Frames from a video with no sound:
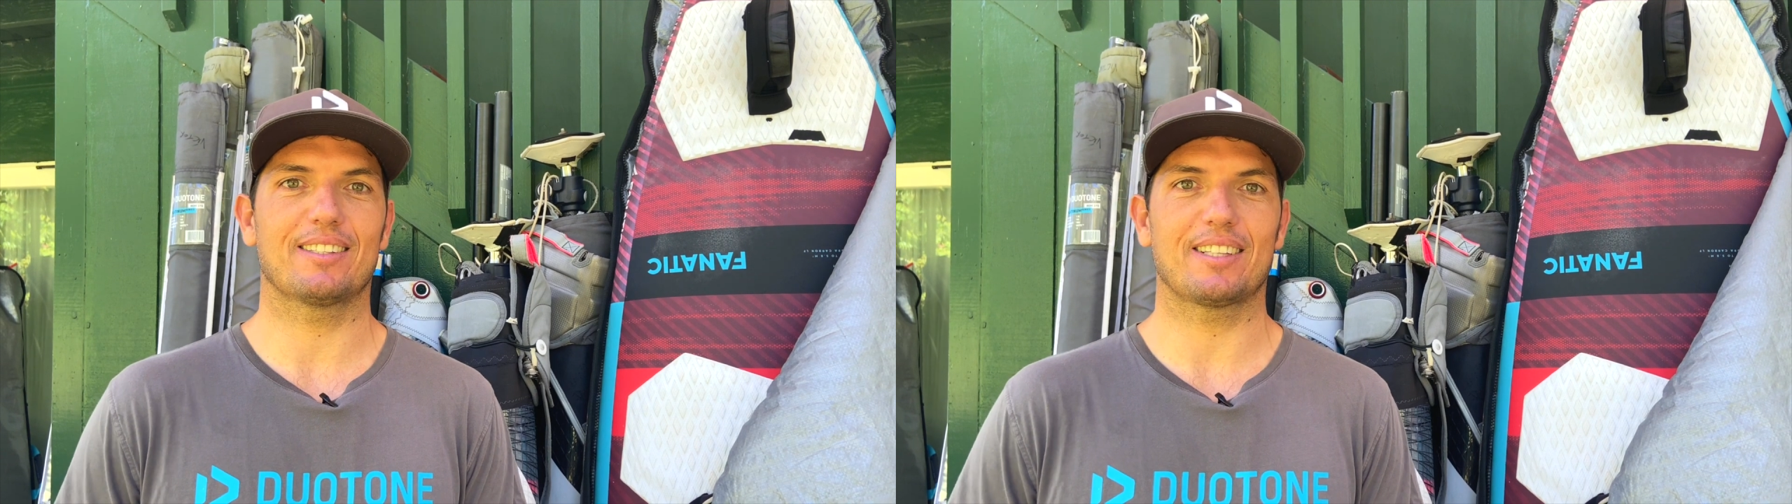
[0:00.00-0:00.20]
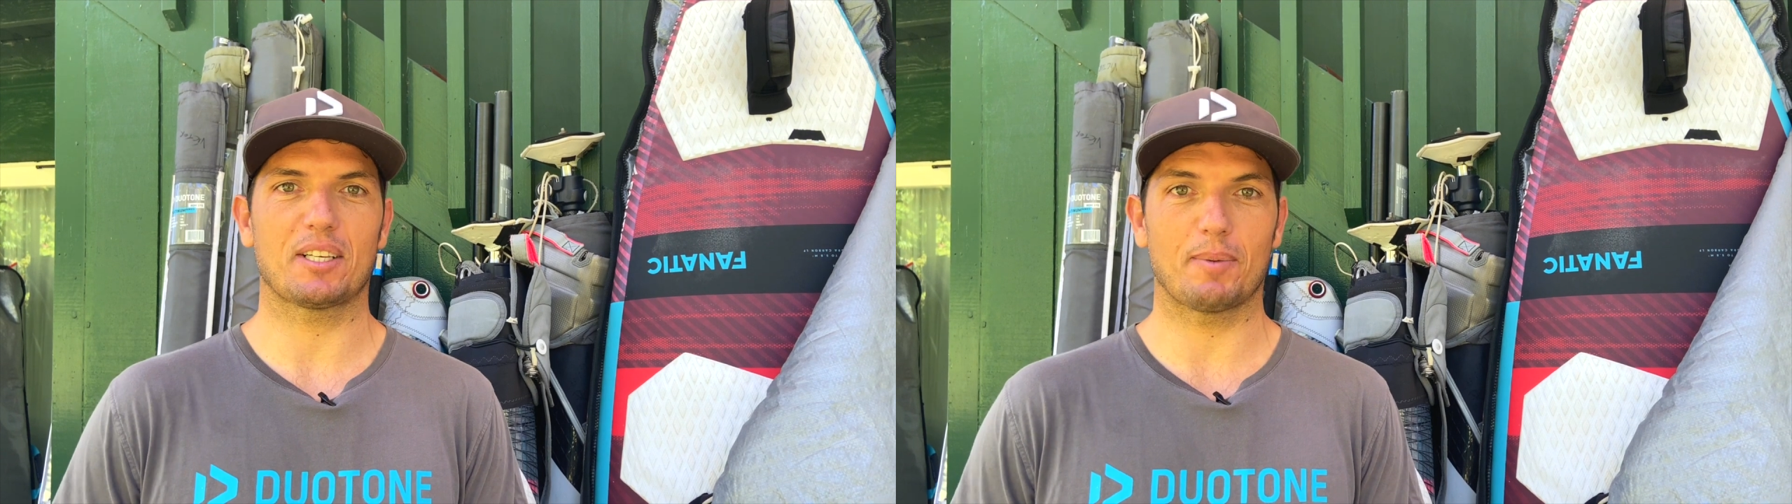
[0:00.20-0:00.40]

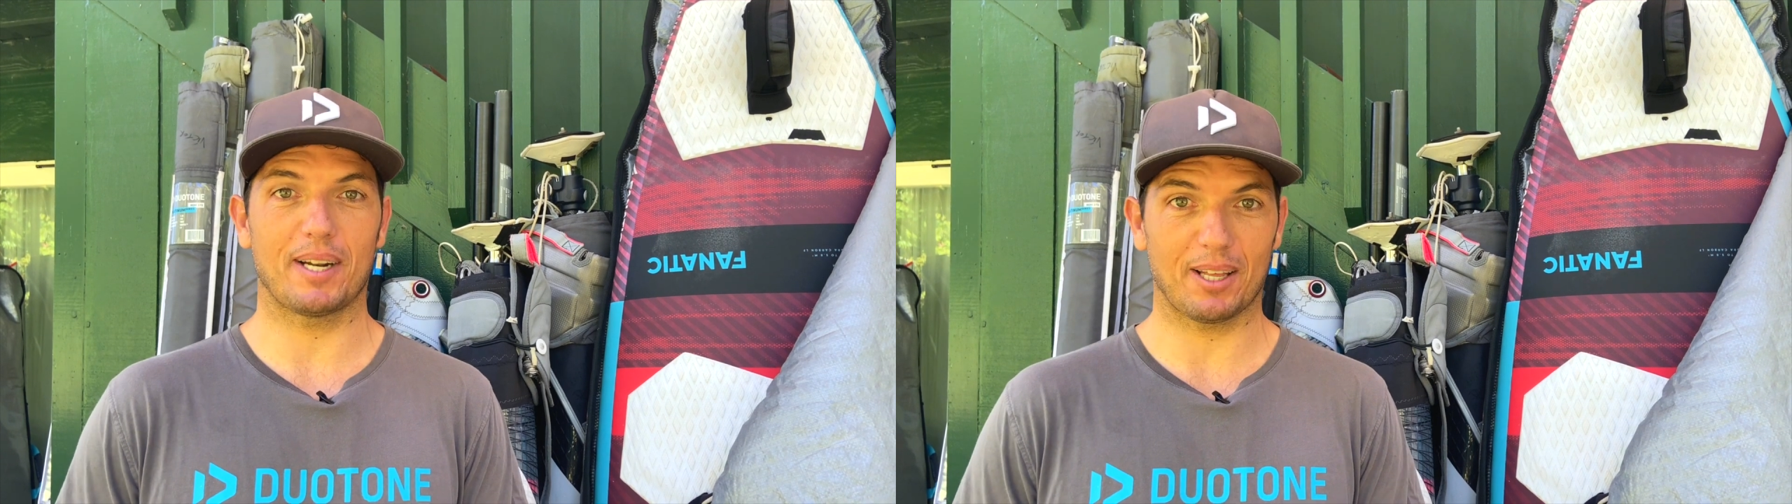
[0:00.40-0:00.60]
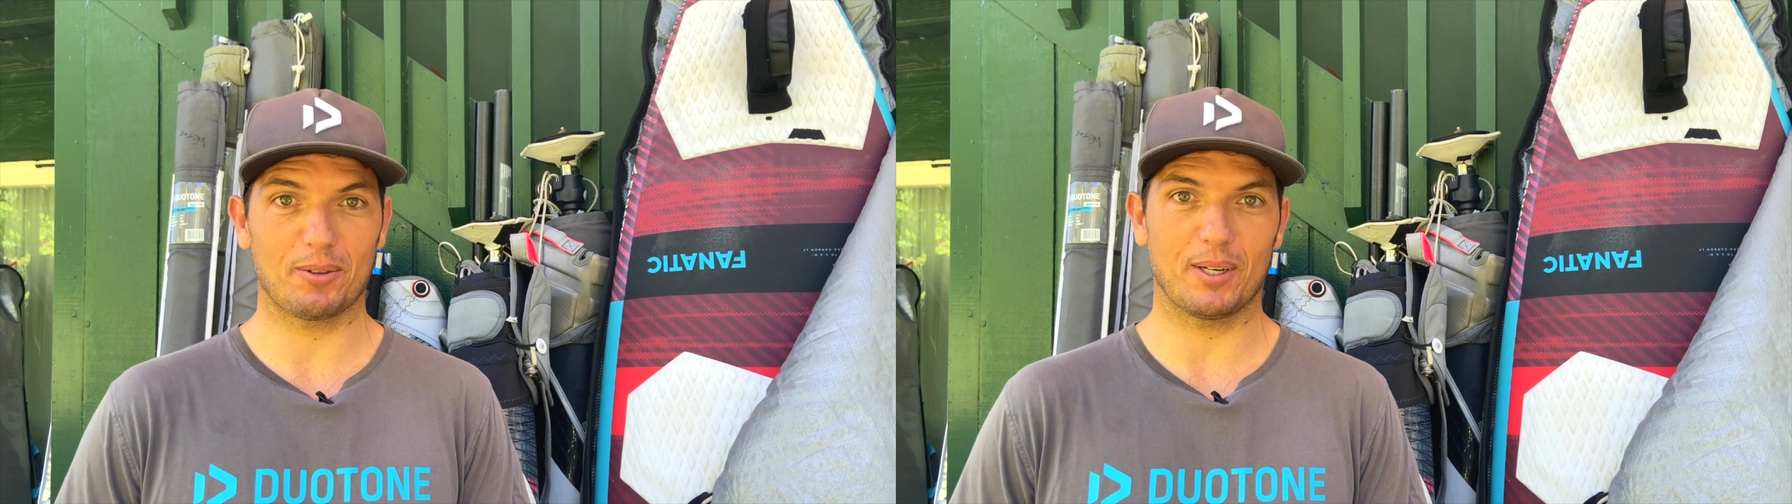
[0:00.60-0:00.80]

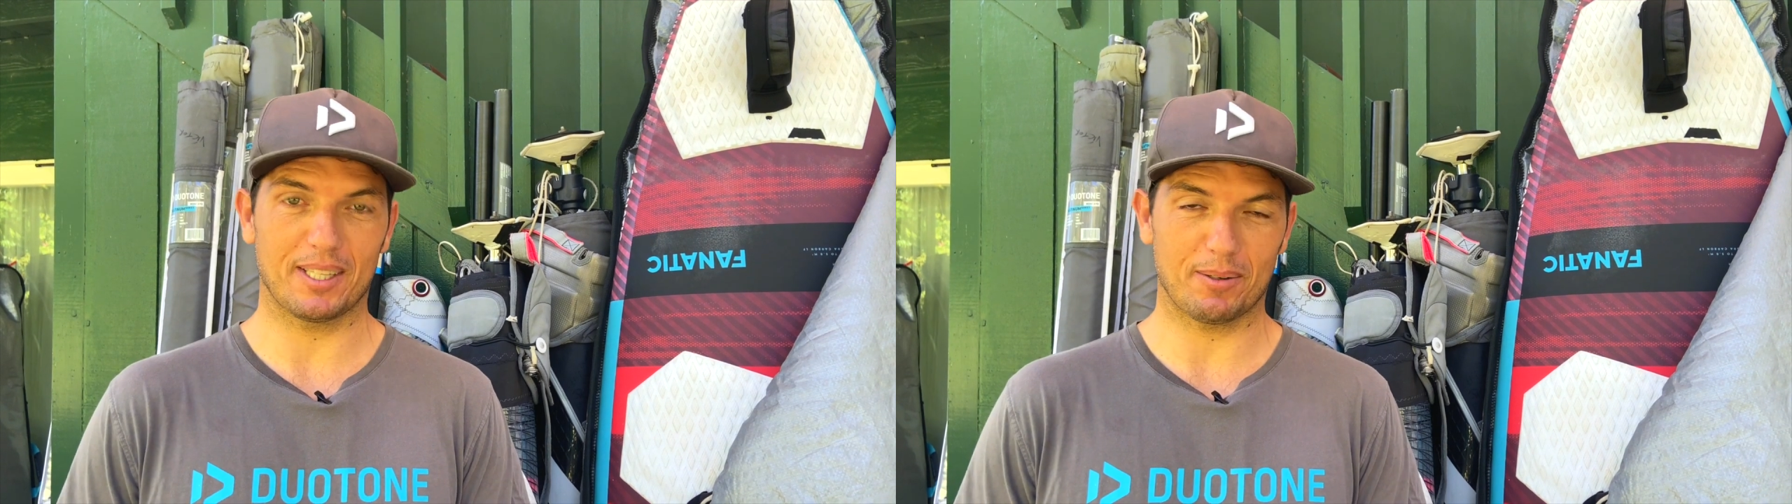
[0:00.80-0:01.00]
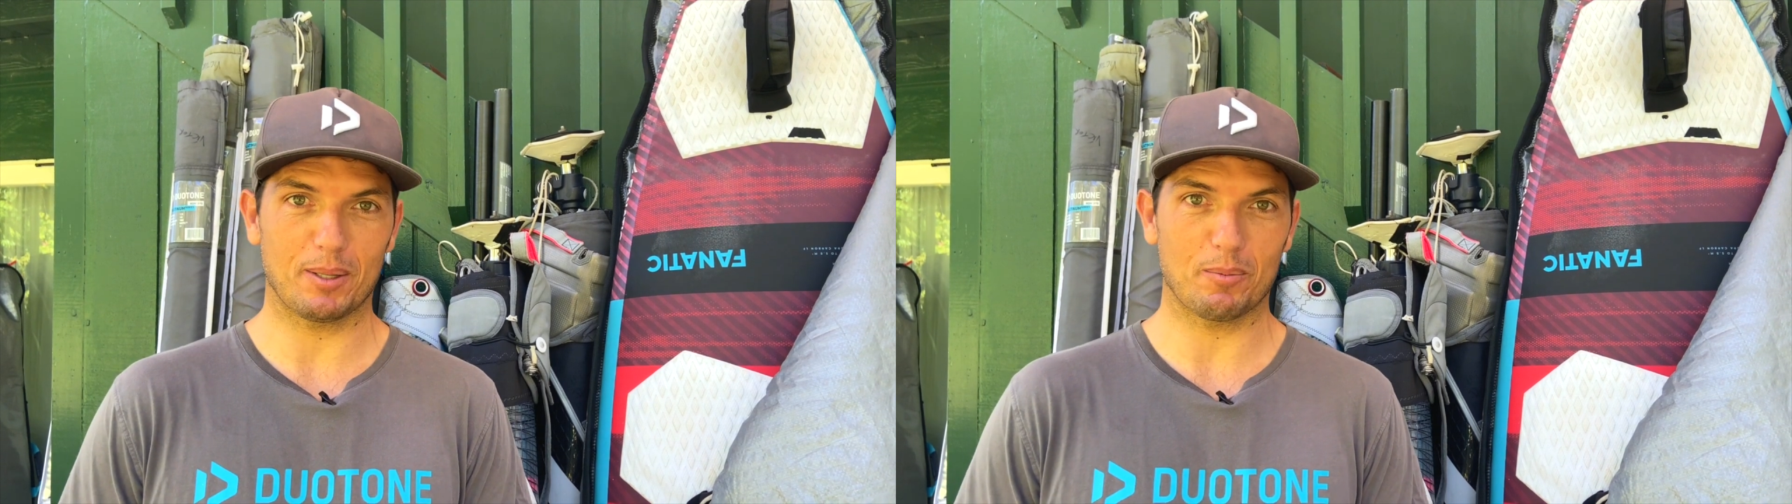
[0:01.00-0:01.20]
Tasmania during
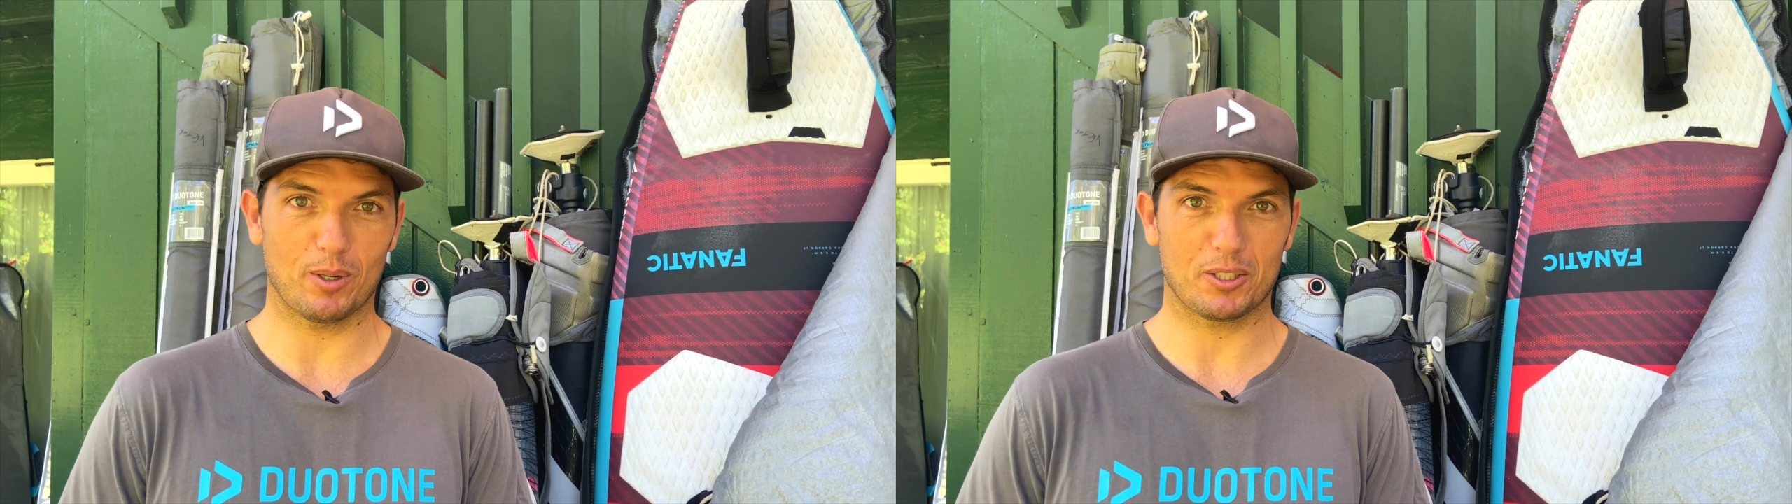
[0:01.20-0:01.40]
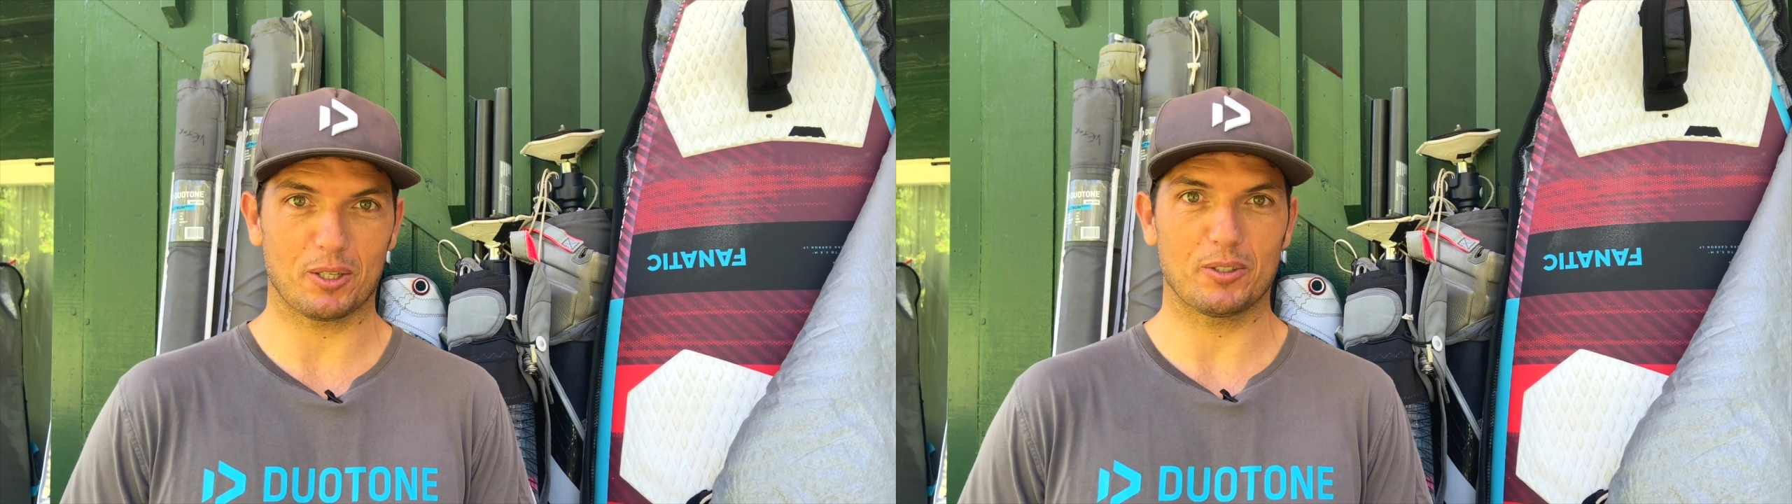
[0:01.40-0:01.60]
the Red Bull
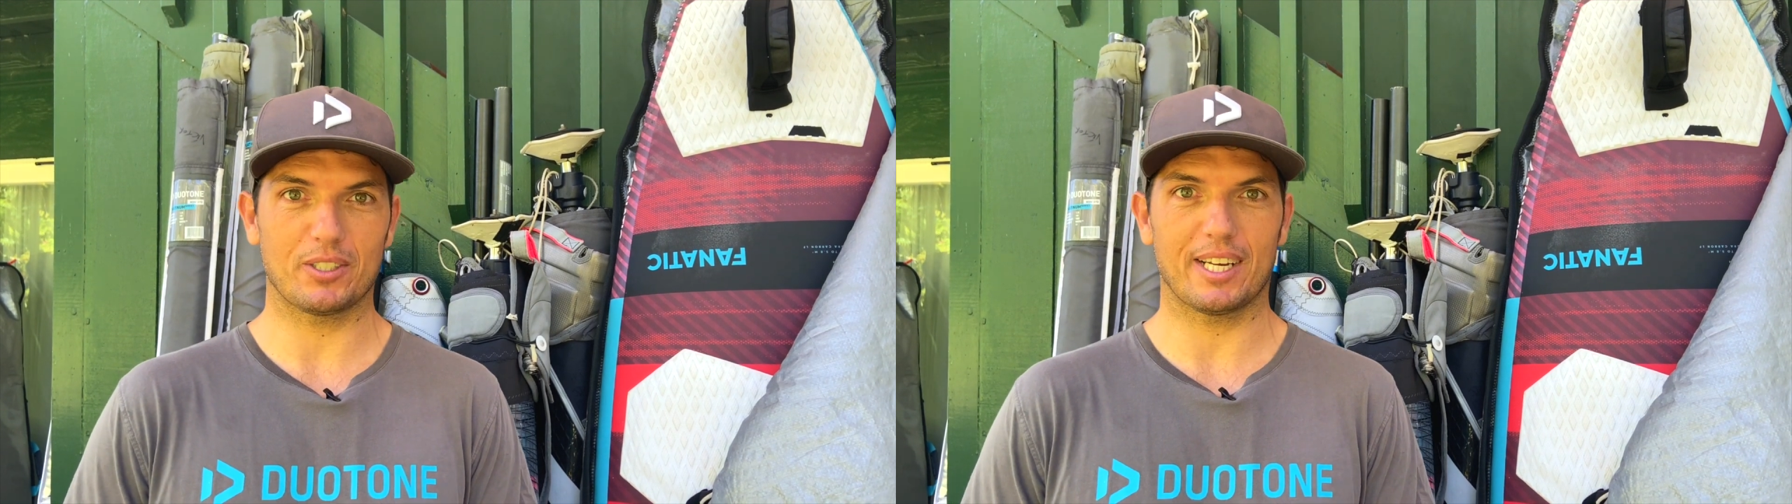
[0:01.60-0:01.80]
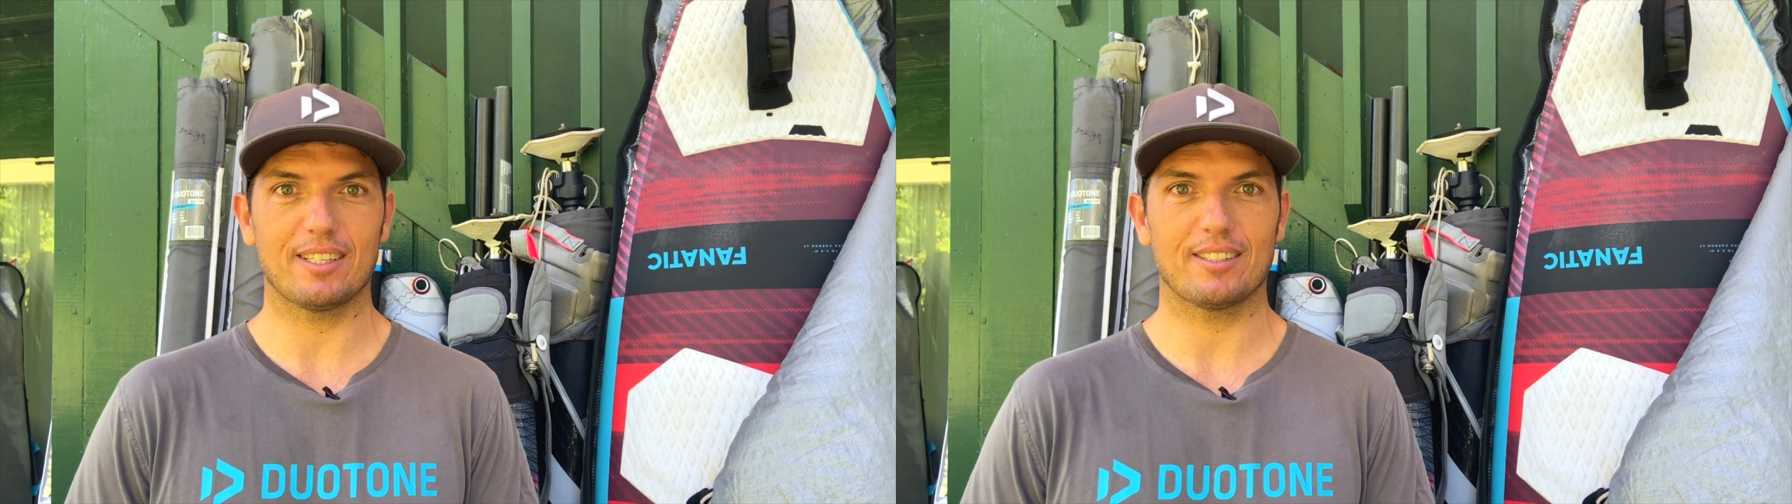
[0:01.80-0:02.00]
Storm
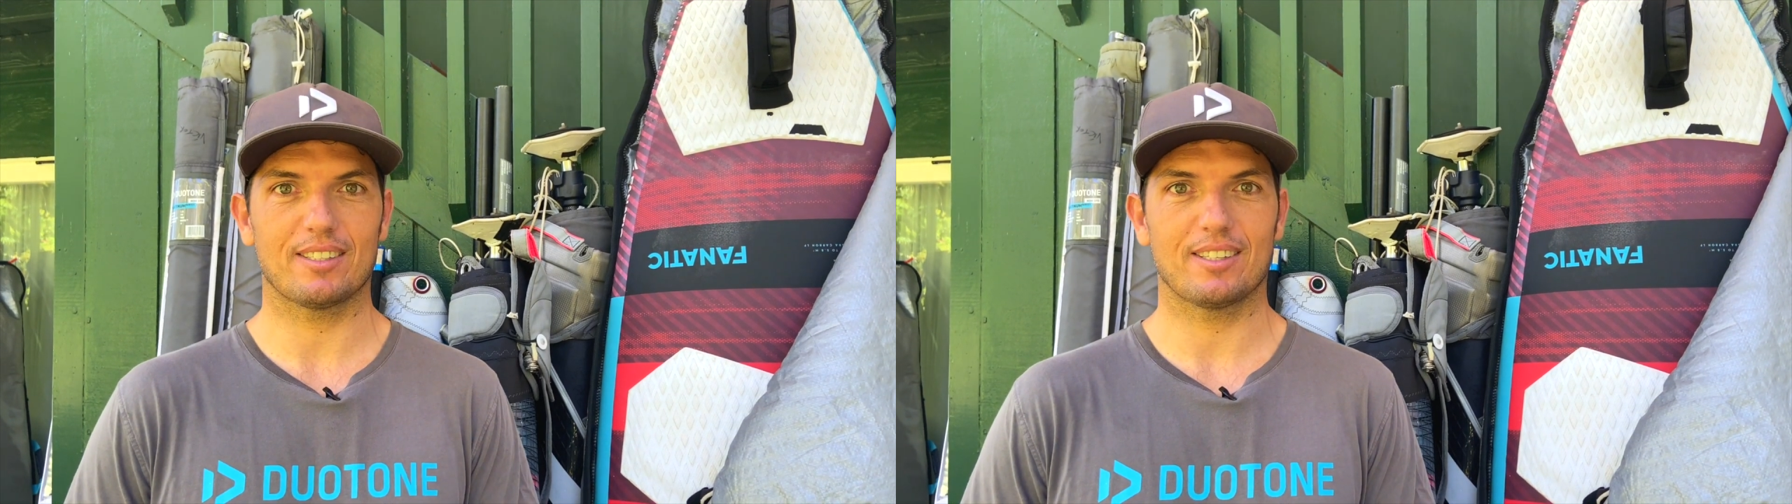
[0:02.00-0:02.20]
Chase.